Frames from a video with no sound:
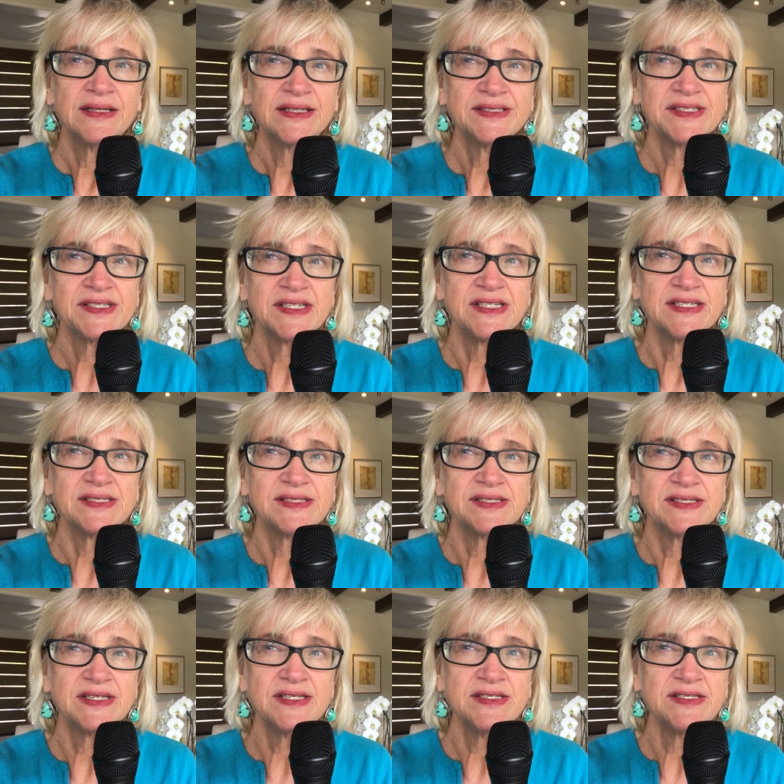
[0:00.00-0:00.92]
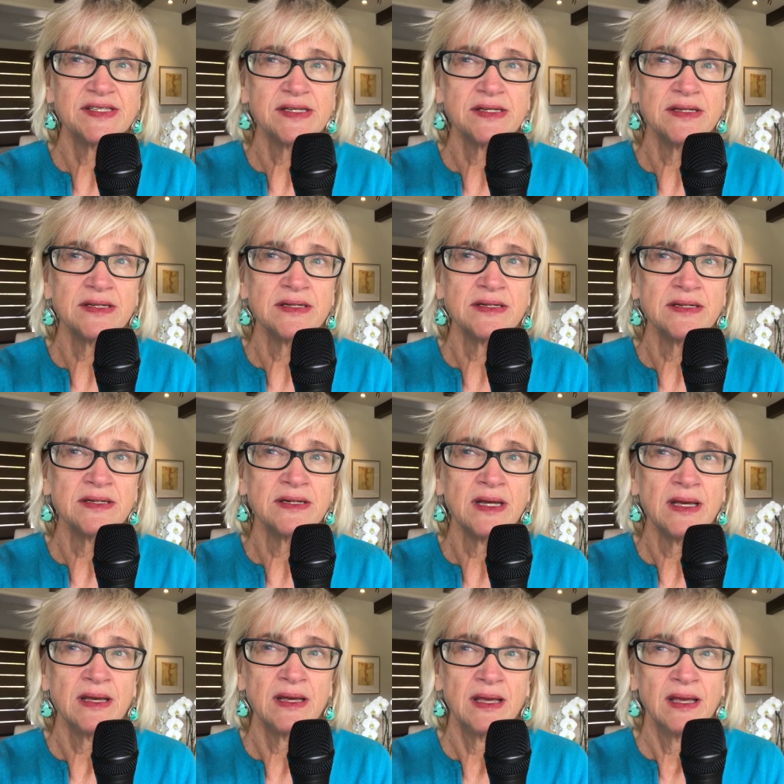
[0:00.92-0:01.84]
see,
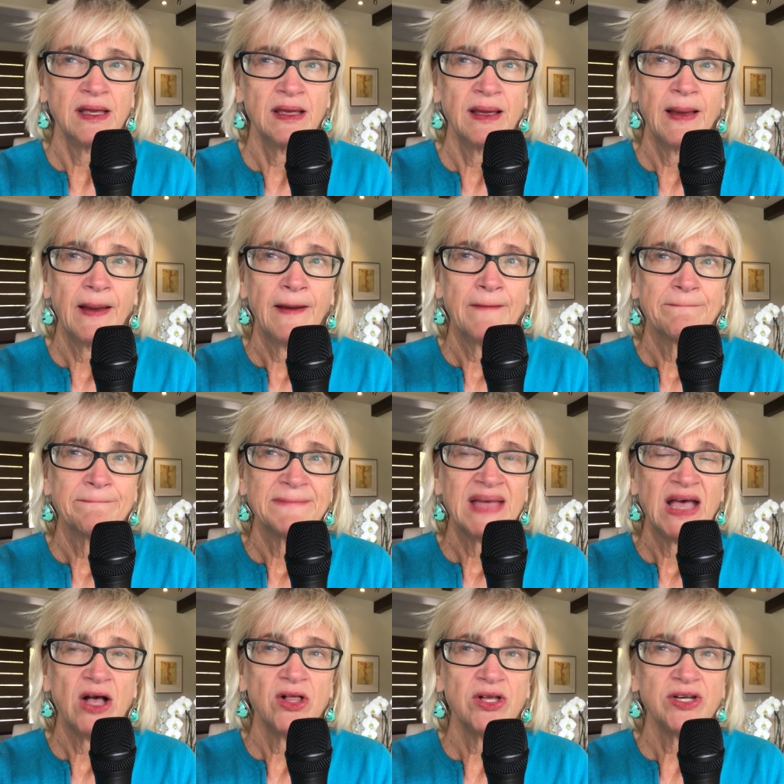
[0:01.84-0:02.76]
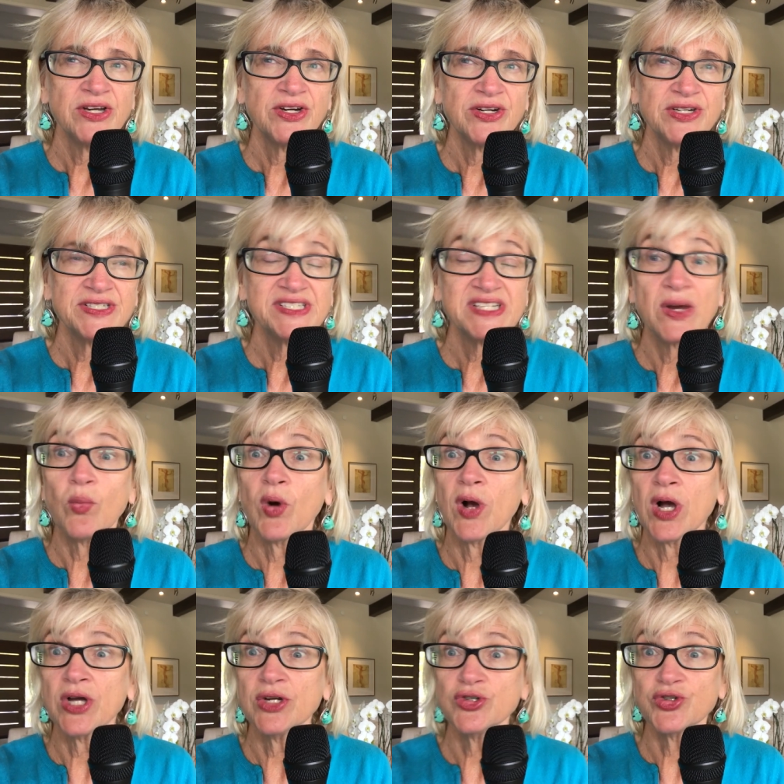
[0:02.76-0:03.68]
season, how long are you going to stay?
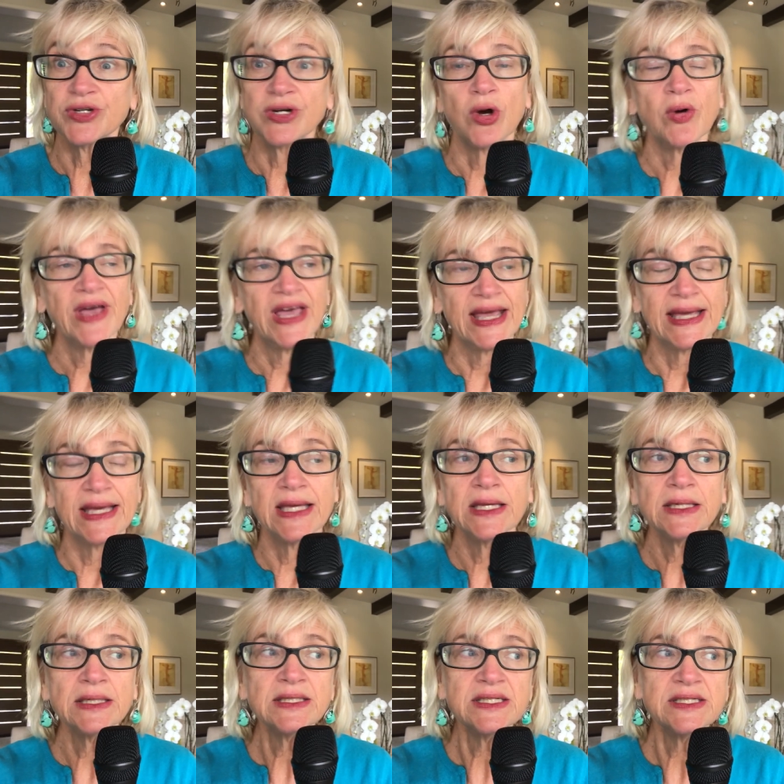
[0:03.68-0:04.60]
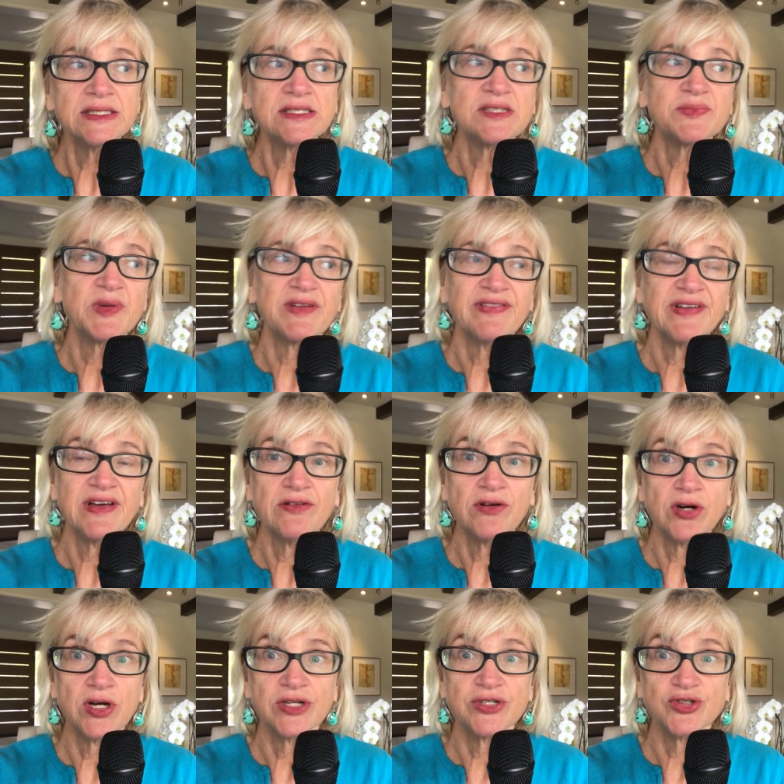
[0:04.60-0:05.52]
What country? Okay, Italy is my
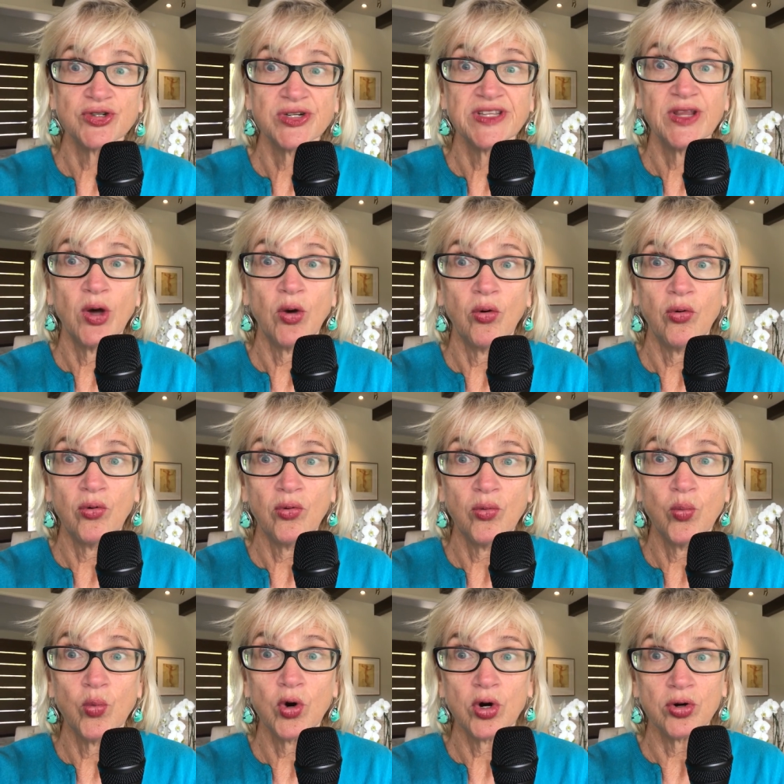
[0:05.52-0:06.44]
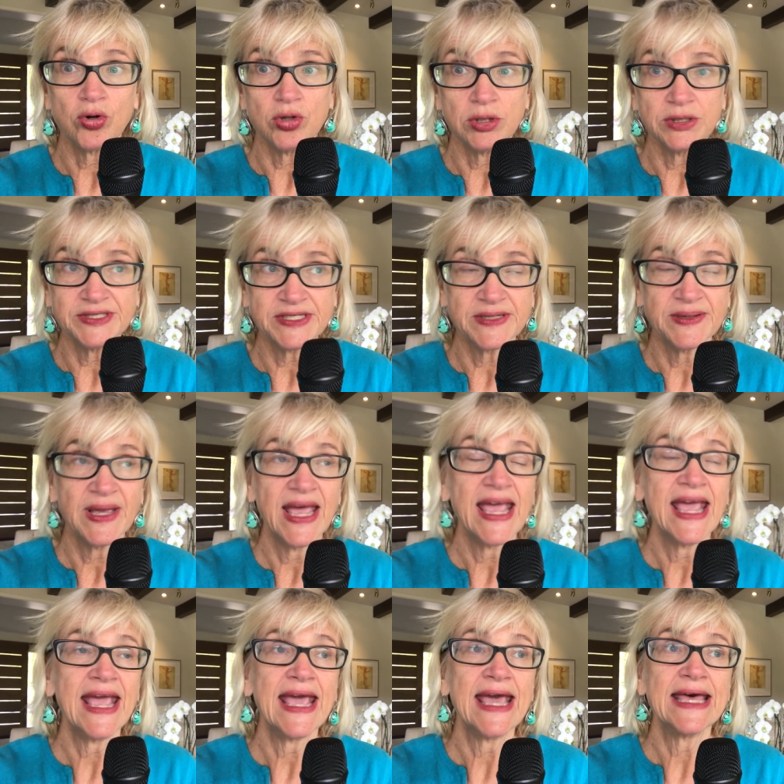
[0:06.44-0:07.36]
favorite country in the whole world.
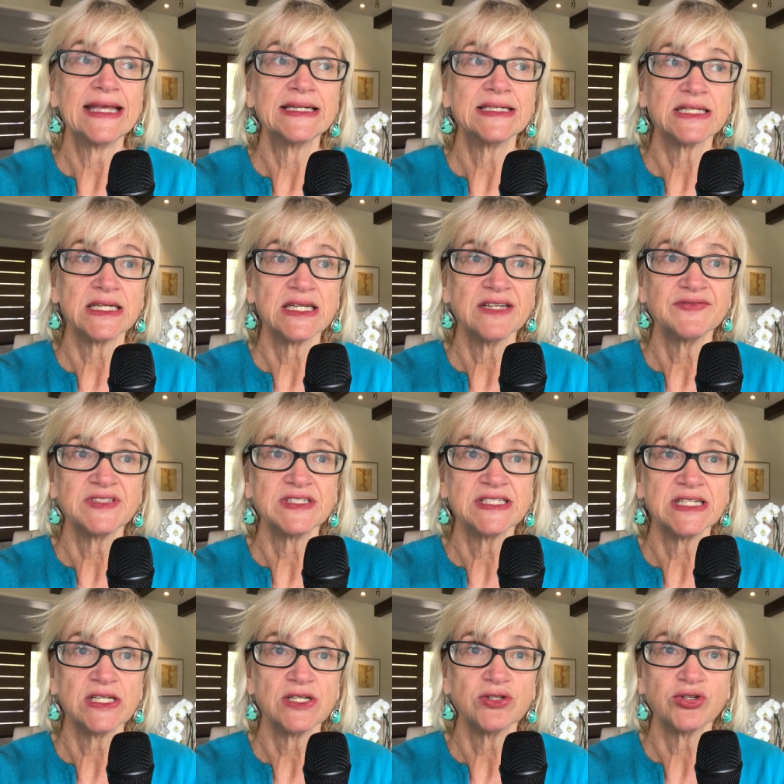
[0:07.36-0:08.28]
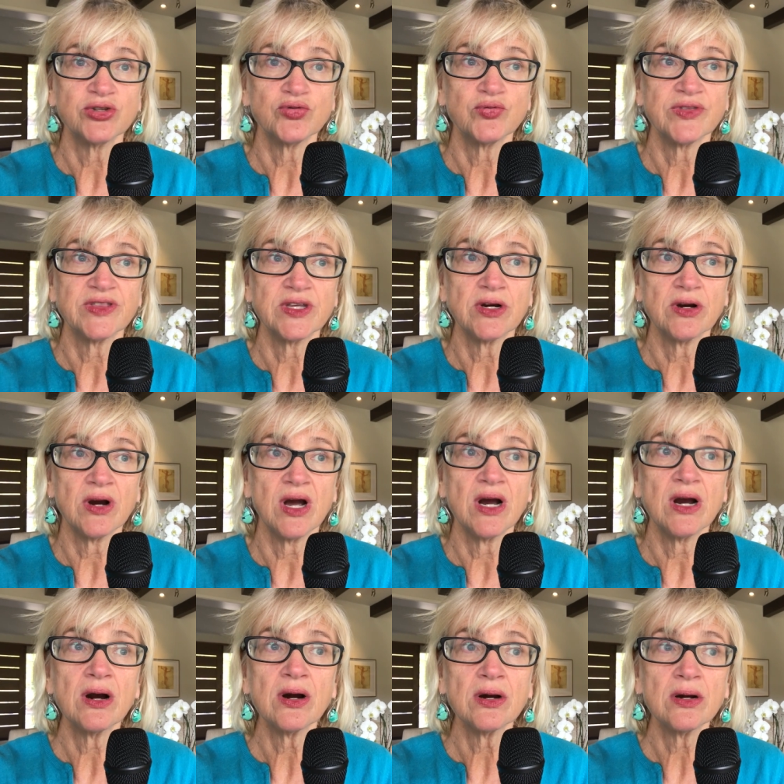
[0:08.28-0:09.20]
And I have to tell you, there
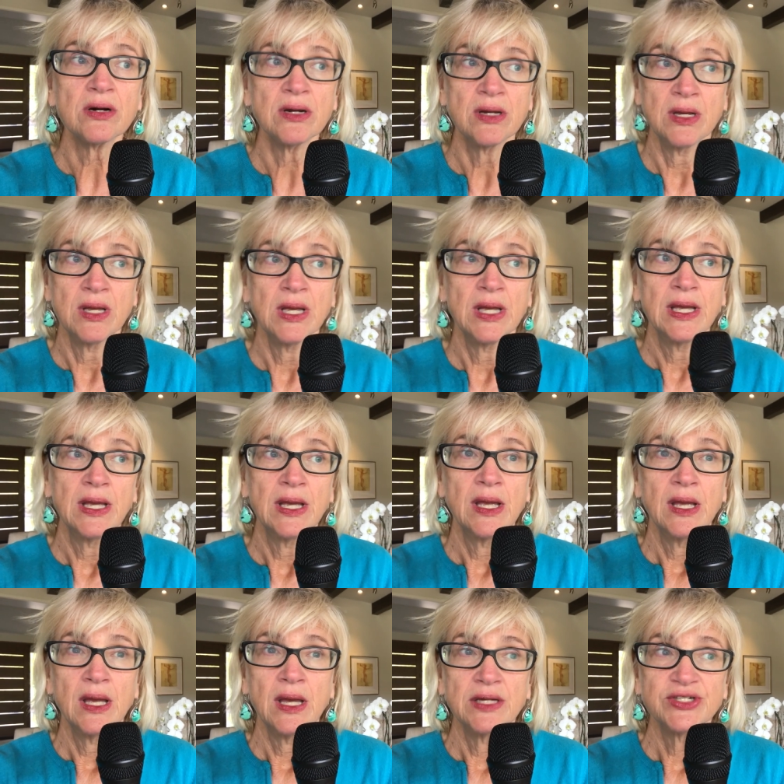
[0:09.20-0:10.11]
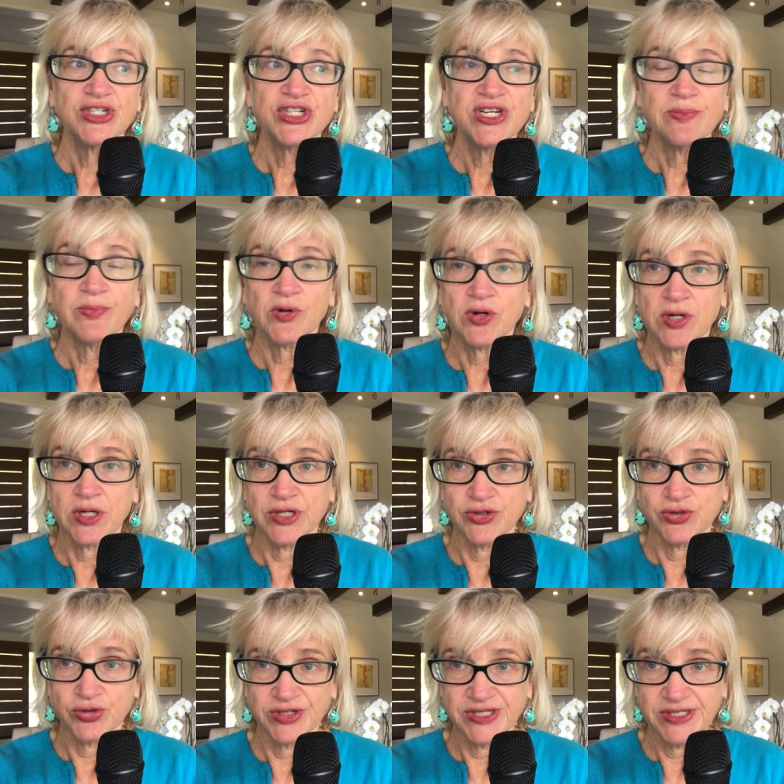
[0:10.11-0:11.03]
are cheaper
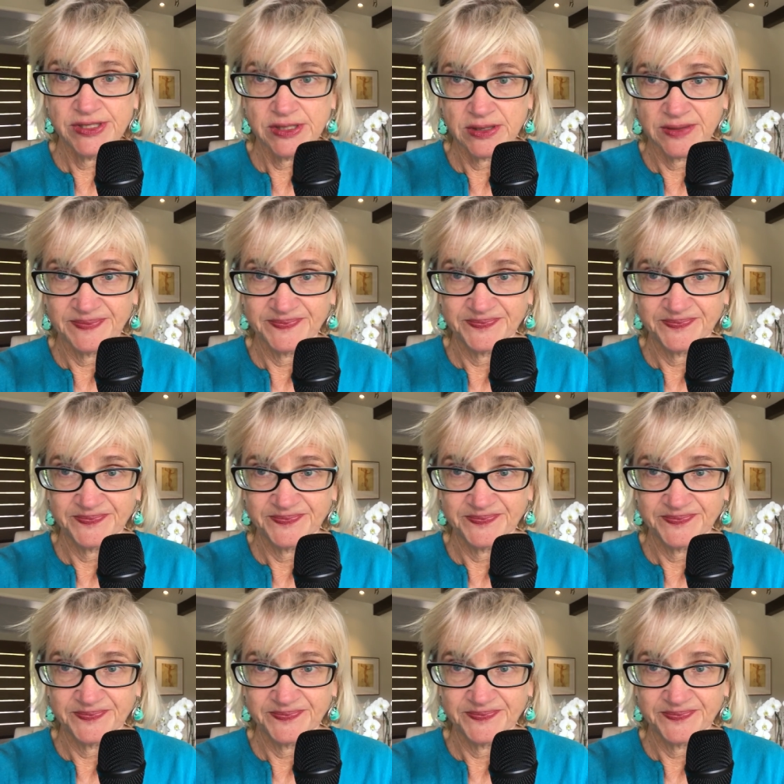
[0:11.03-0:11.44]
countries.